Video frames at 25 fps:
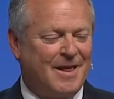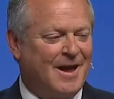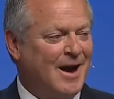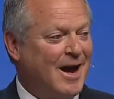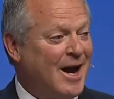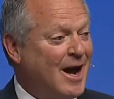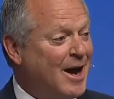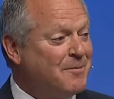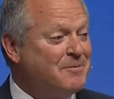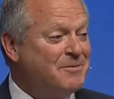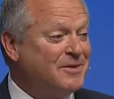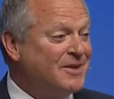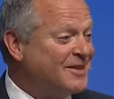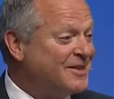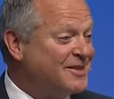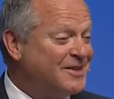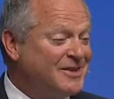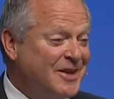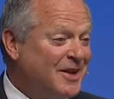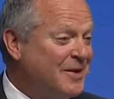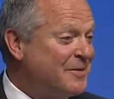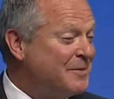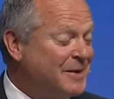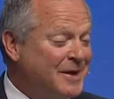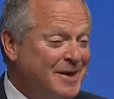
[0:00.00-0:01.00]
I'm just
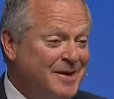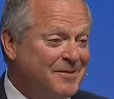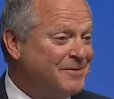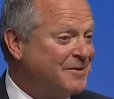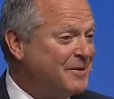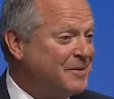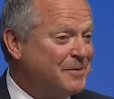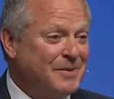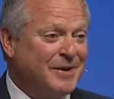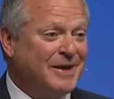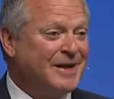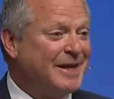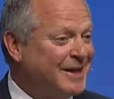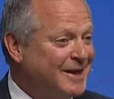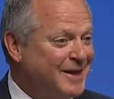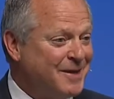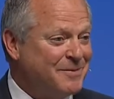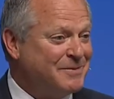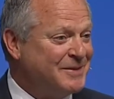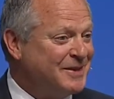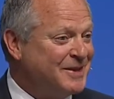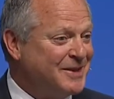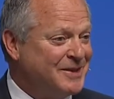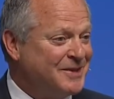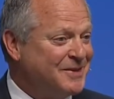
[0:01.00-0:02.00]
dumb enough to bring it
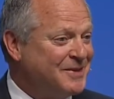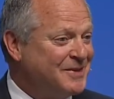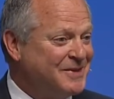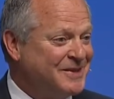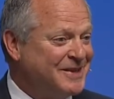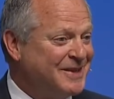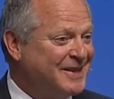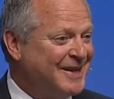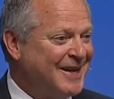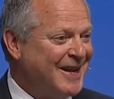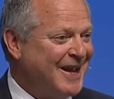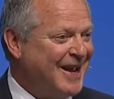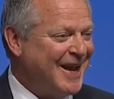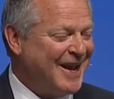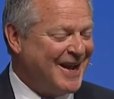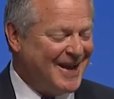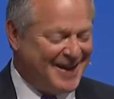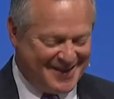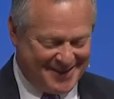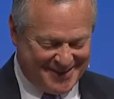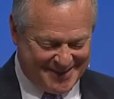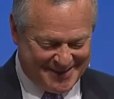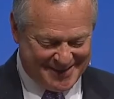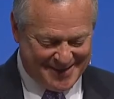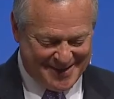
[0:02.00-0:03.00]
up to you today
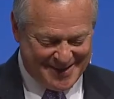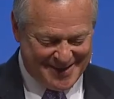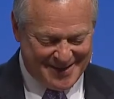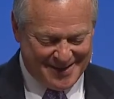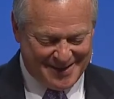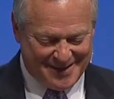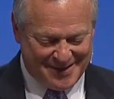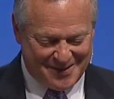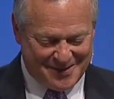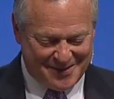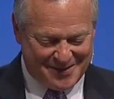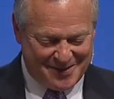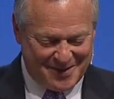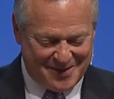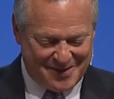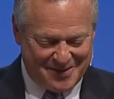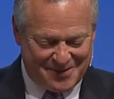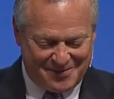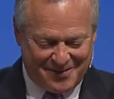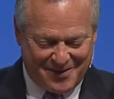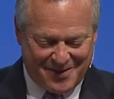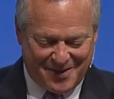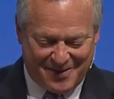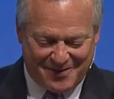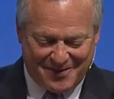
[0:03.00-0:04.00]
in
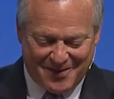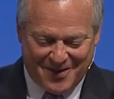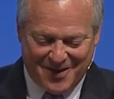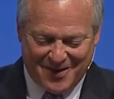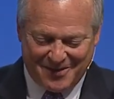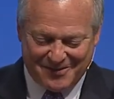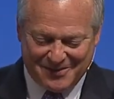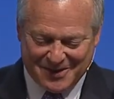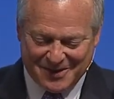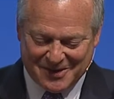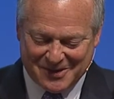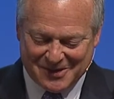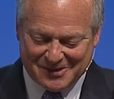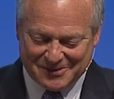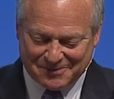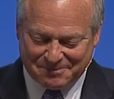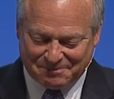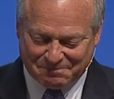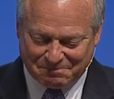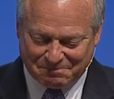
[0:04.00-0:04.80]
front of all of you.